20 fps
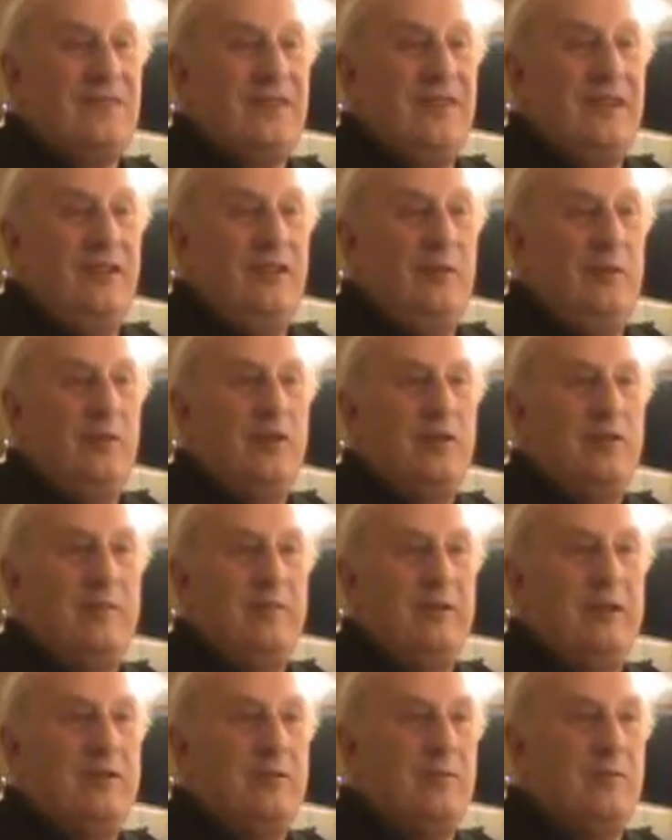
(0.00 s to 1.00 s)
And he worked
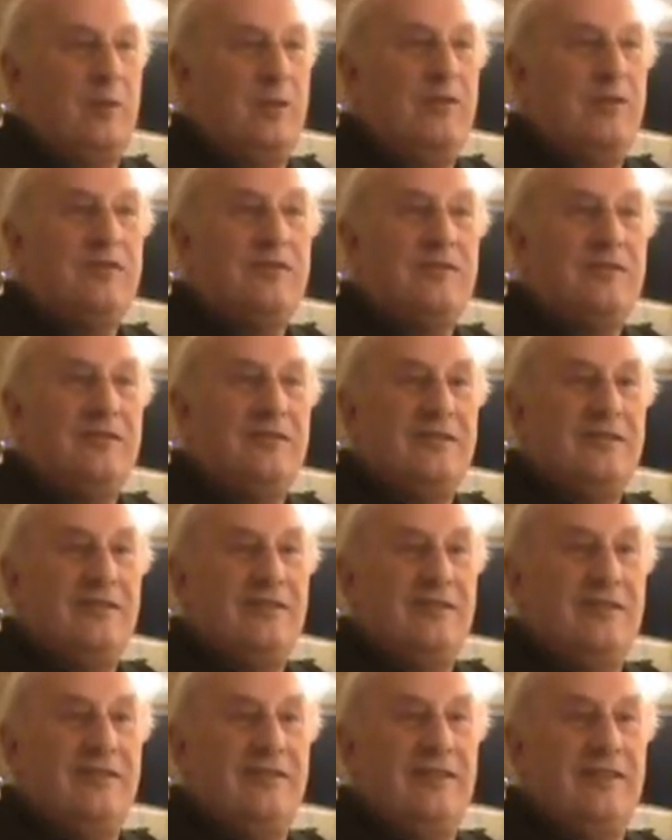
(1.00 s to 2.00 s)
about twice
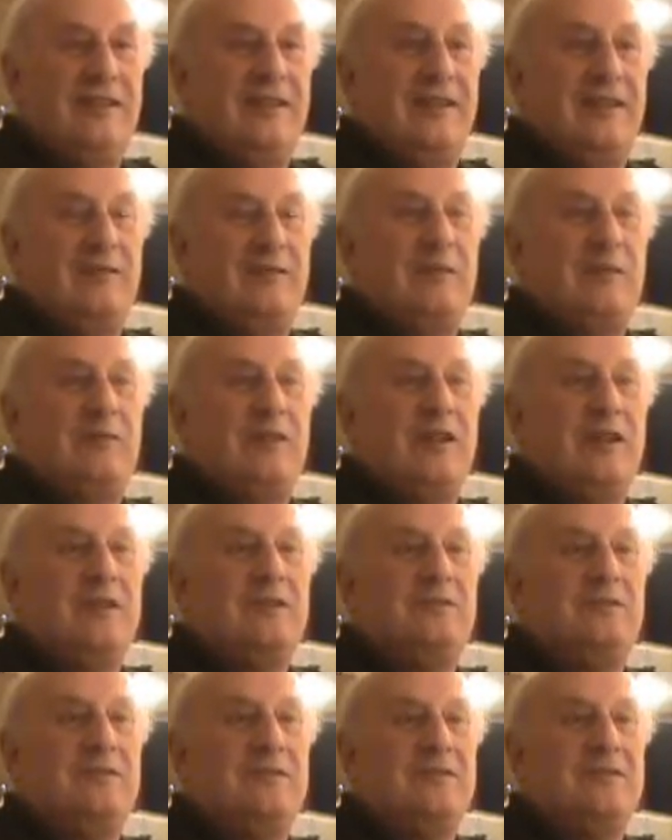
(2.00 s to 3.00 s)
and then gave up the
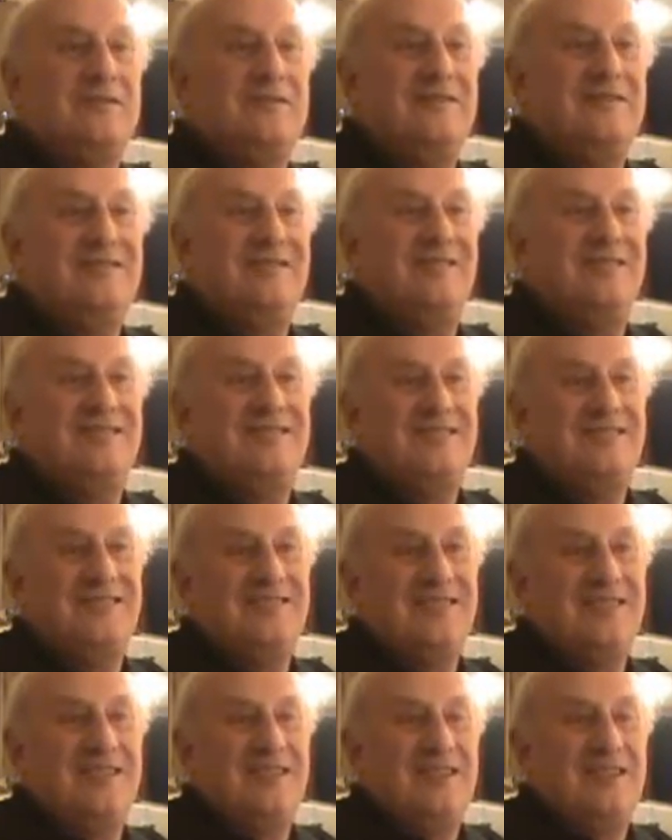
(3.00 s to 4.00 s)
ghost.
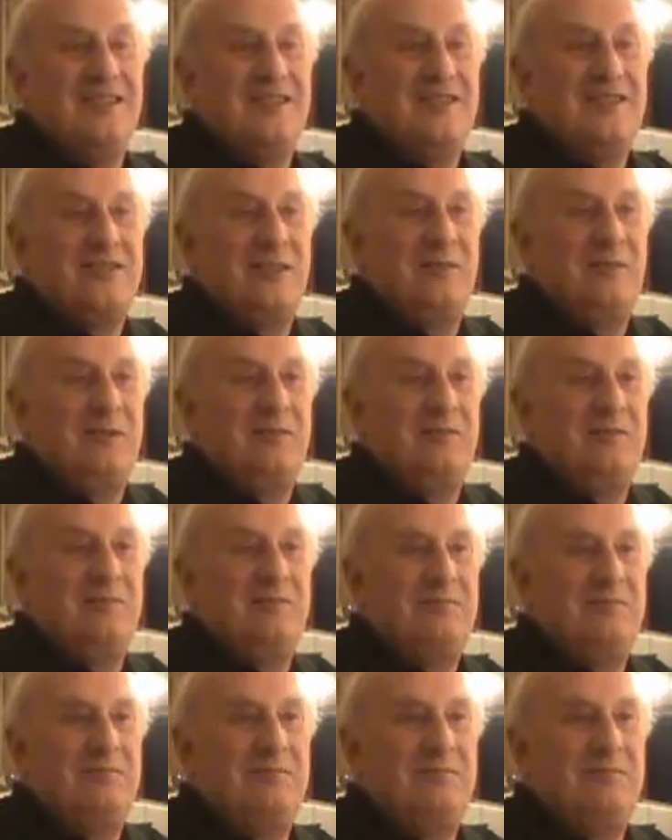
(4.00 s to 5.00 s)
So
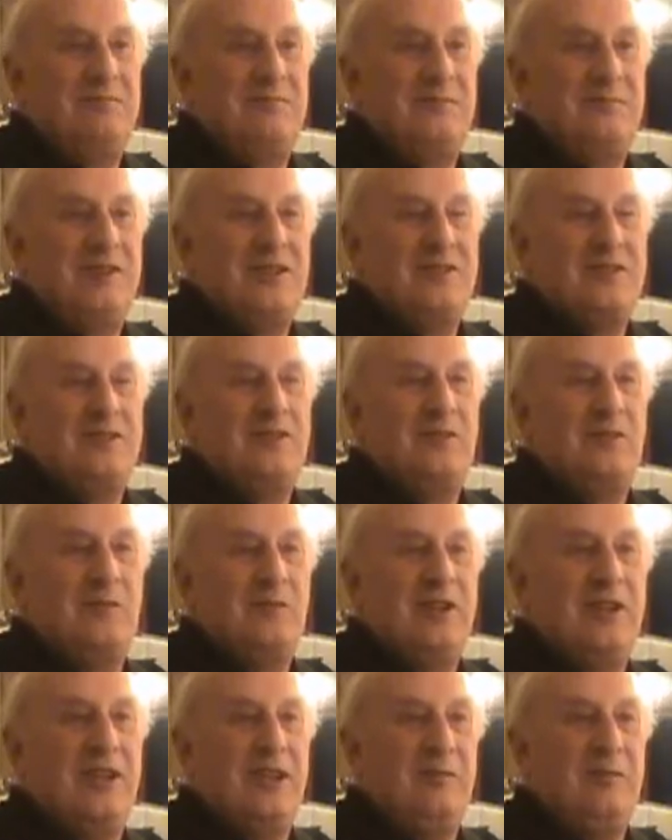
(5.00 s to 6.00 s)
next time we
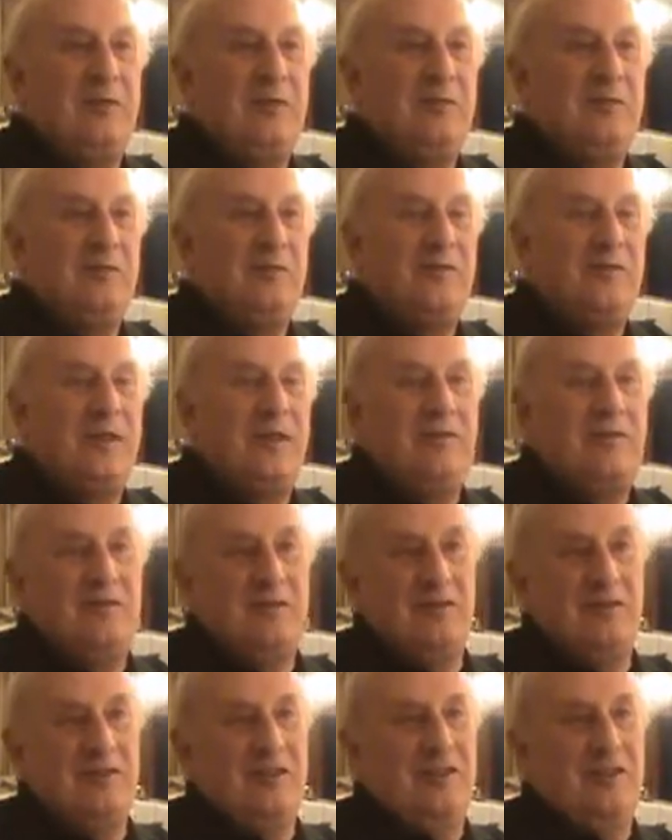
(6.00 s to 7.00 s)
came in, we found
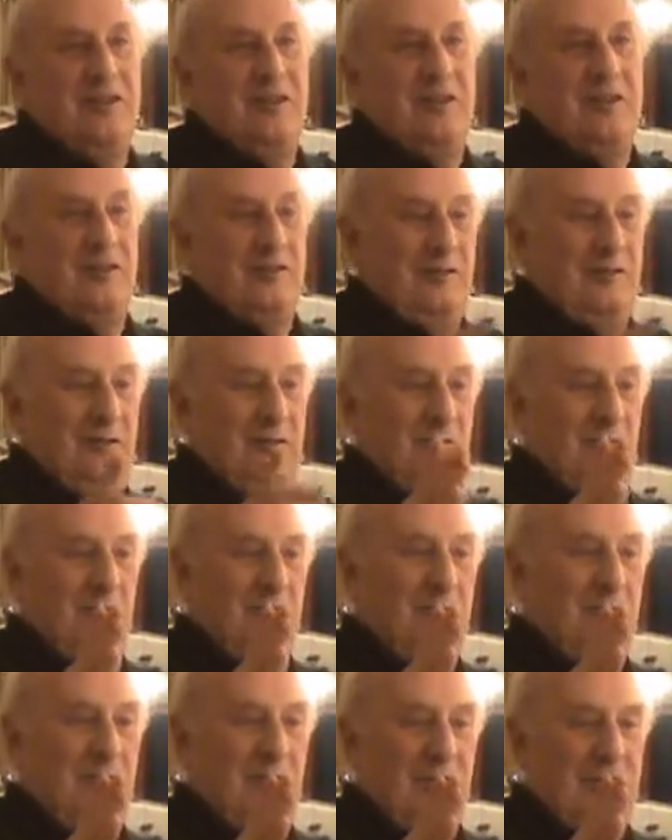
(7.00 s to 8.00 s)
a
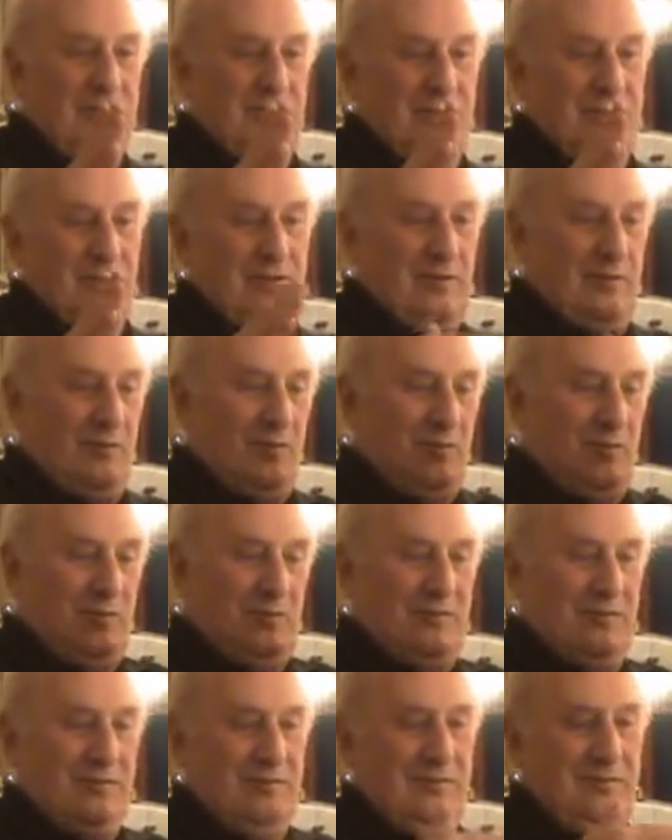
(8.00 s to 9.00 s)
wooden box on the
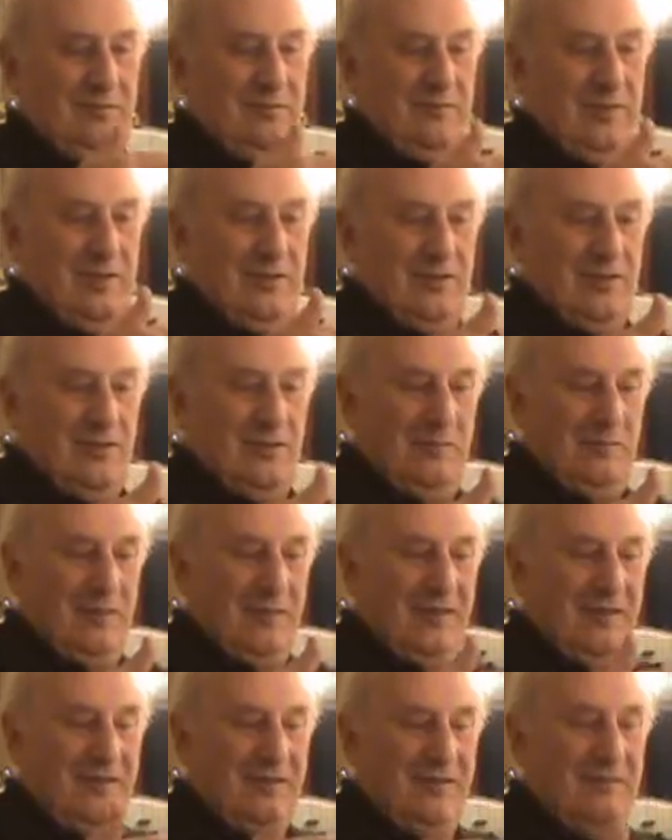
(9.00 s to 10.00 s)
wall. It was so big.